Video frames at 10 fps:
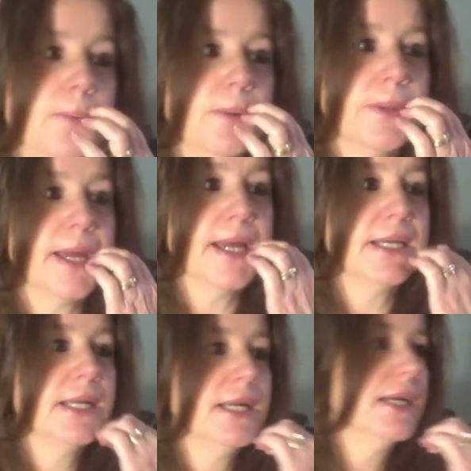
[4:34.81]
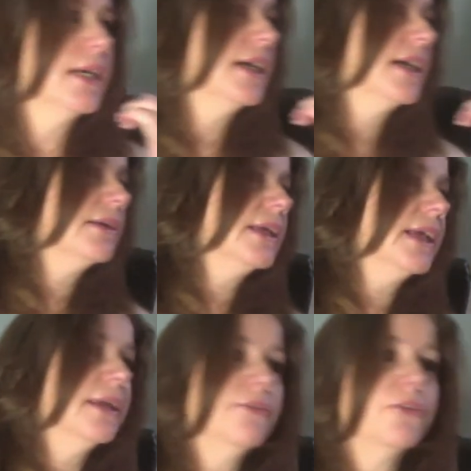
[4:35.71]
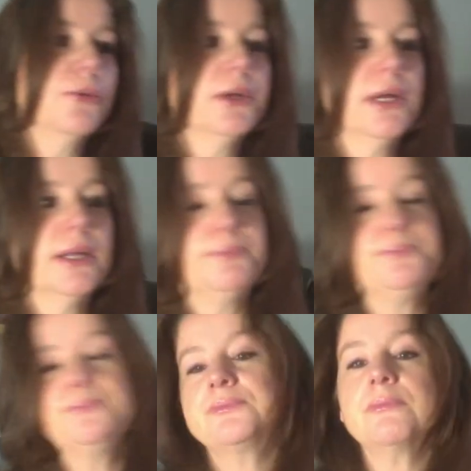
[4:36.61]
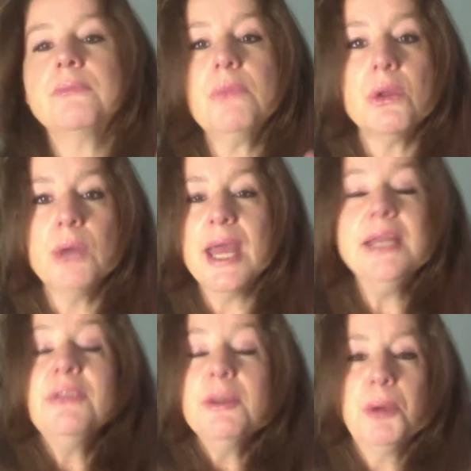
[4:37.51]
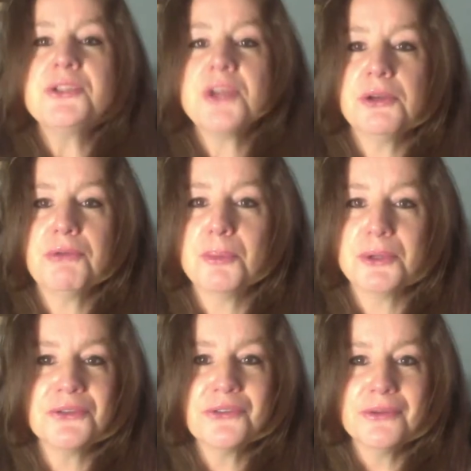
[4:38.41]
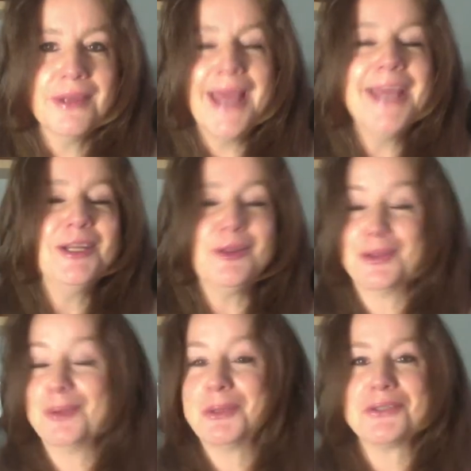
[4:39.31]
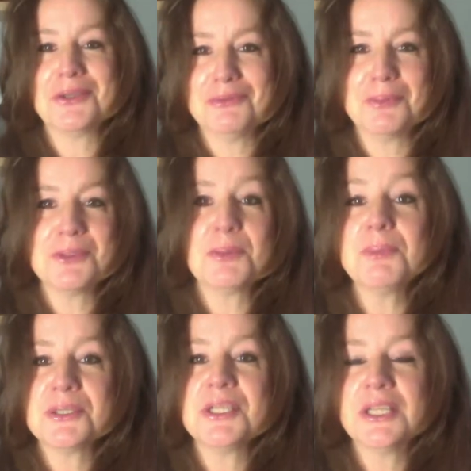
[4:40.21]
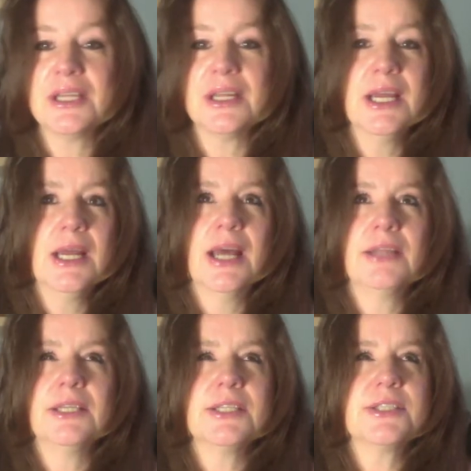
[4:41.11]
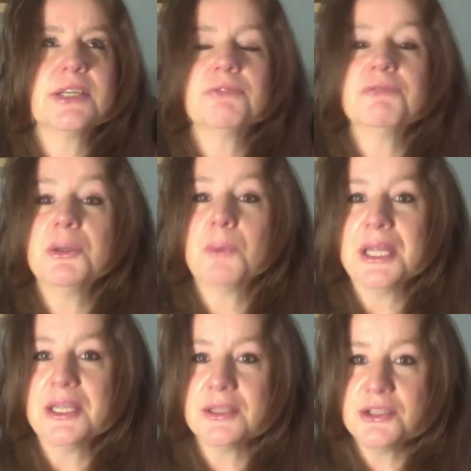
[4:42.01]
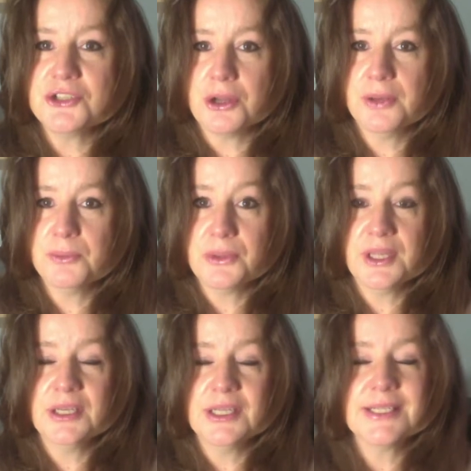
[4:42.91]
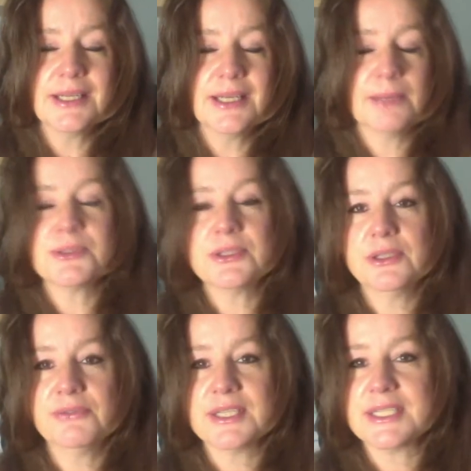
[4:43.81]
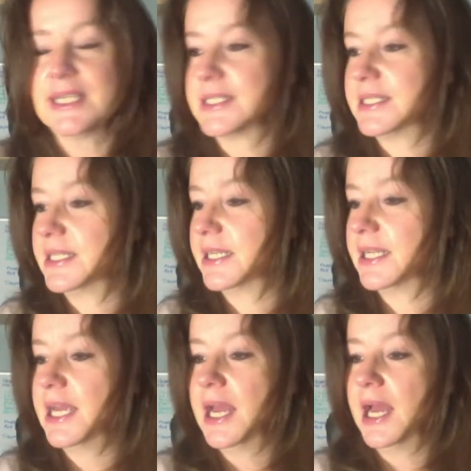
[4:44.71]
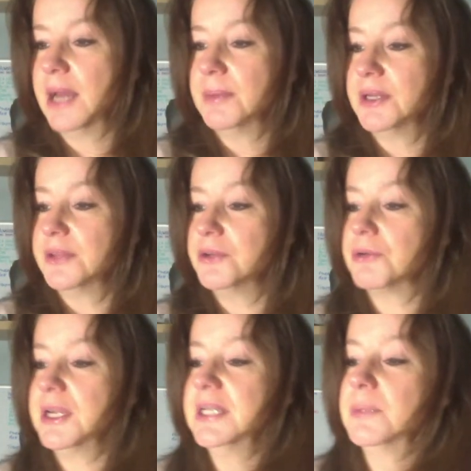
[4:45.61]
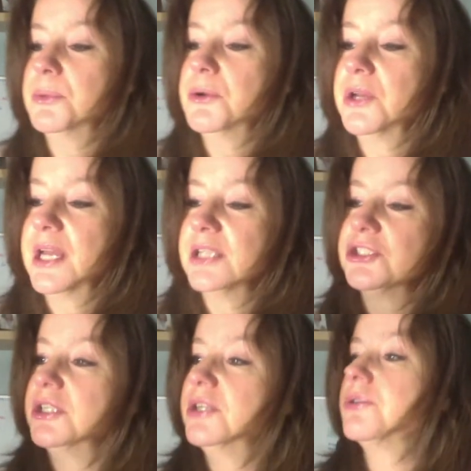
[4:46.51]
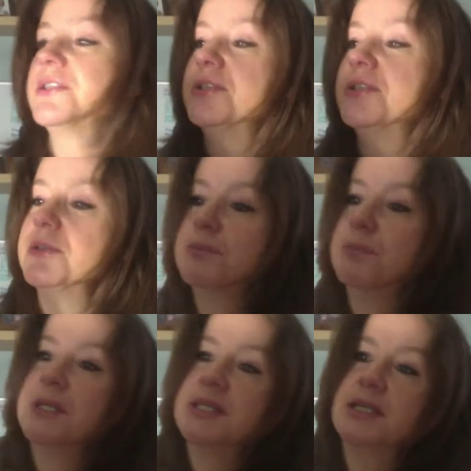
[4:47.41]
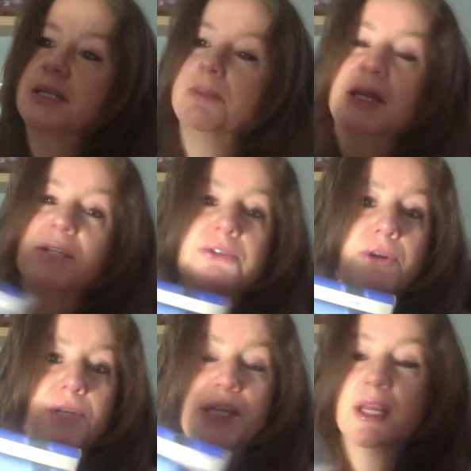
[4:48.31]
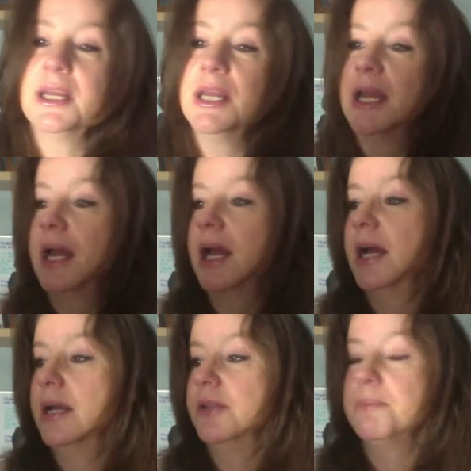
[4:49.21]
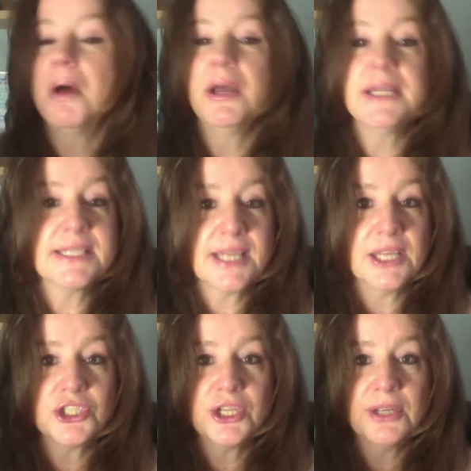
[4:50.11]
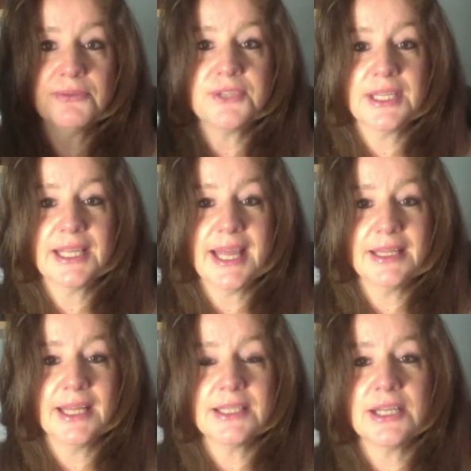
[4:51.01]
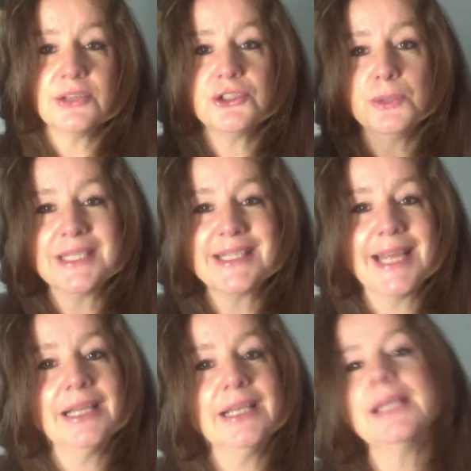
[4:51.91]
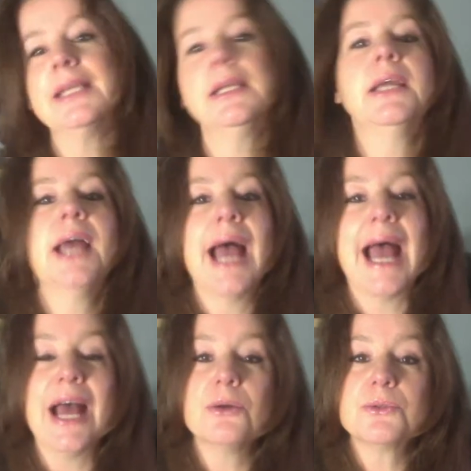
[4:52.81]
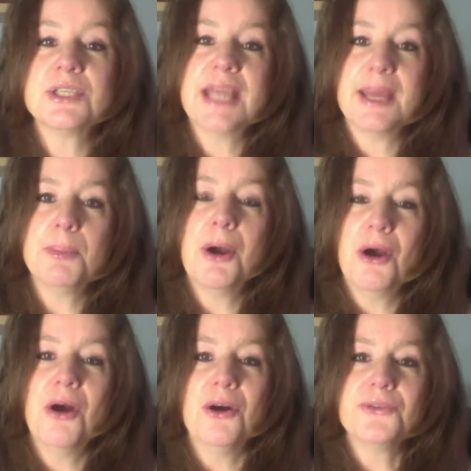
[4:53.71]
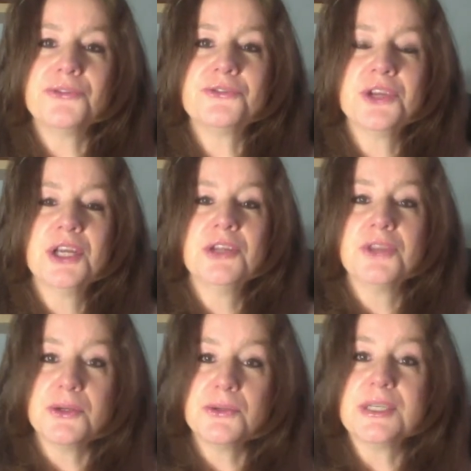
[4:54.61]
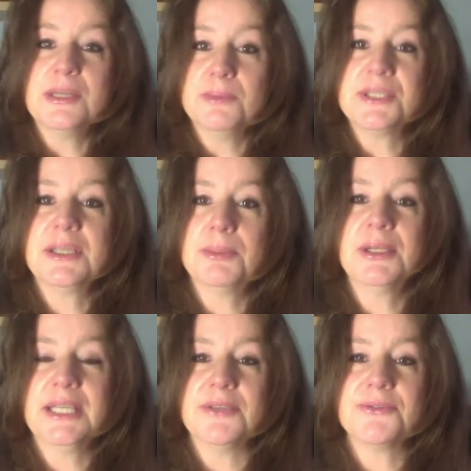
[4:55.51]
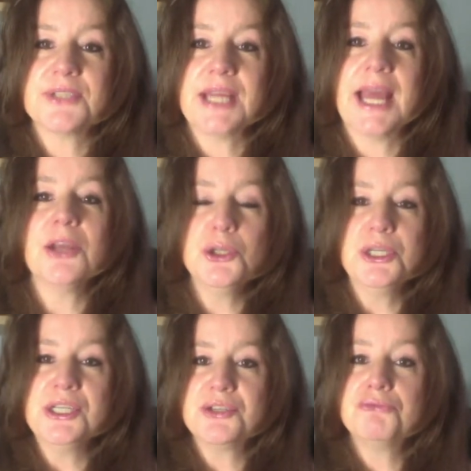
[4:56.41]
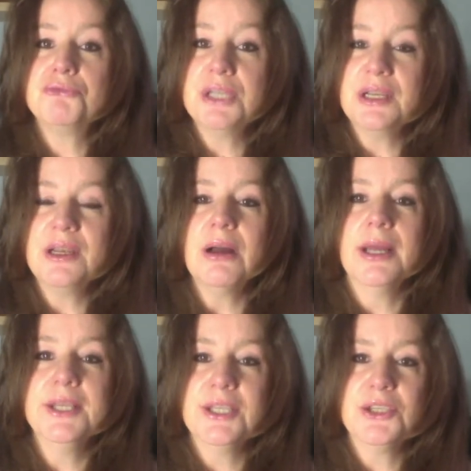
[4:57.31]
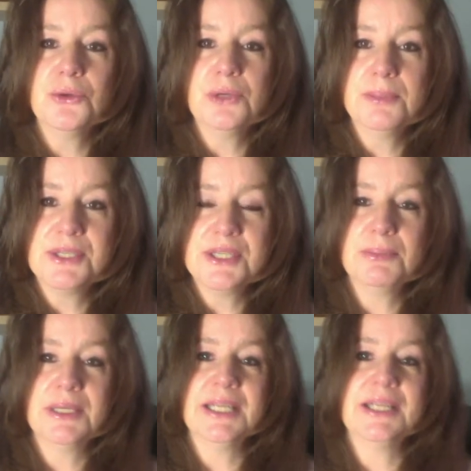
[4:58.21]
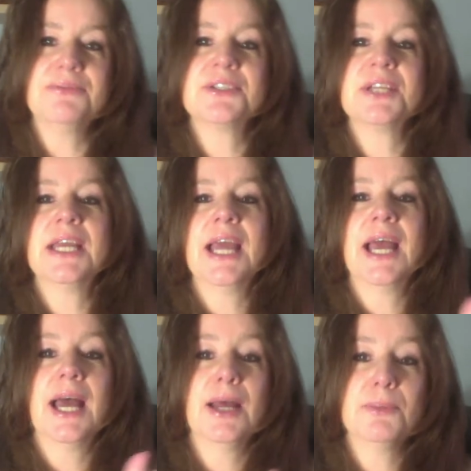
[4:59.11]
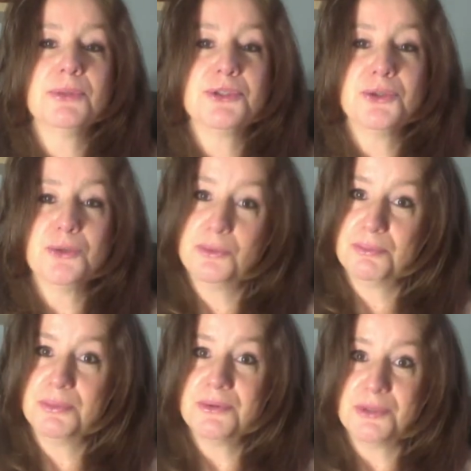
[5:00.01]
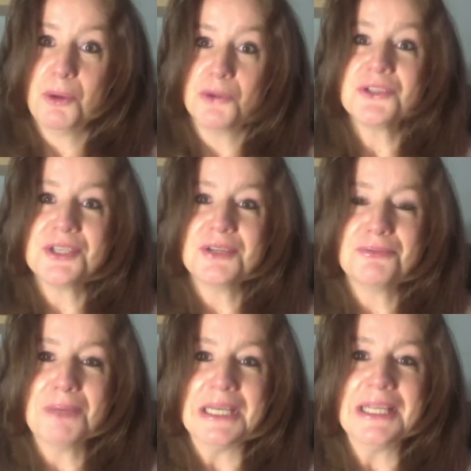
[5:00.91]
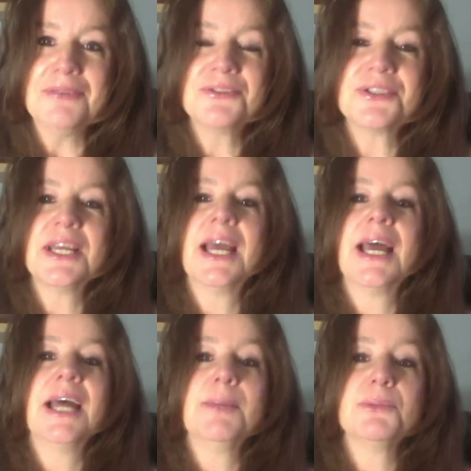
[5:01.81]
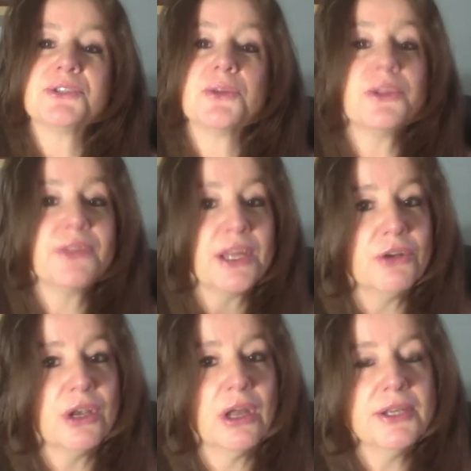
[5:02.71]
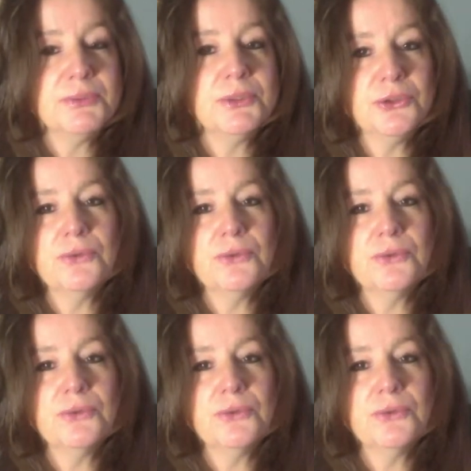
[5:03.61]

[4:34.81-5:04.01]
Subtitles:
with that. Again, I haven't got my anything by Tony Robbins, but in particular, I think it's Reawaken the Giant Within is absolutely fantastic. Another great little book, actually, Chris and Susan Beasley and Amanda Ollier, The Mindset Shift. Again, that tells you exactly how to get past those limiting beliefs and how you need to realign your limiting beliefs to positive beliefs, so that they are aligned with your